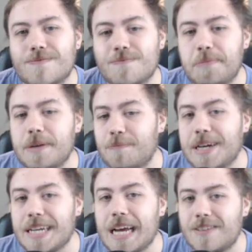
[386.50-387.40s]

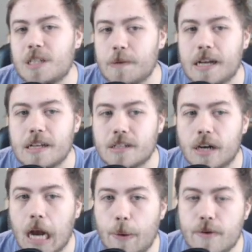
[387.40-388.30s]
Big damage spells
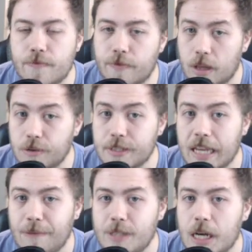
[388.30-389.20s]
are how we close
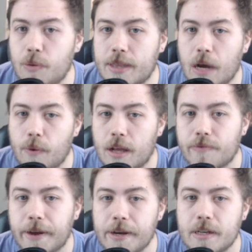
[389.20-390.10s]
games out without
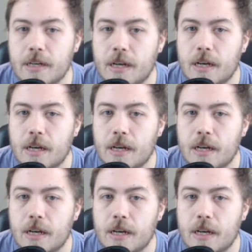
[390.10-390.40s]
Wildfire,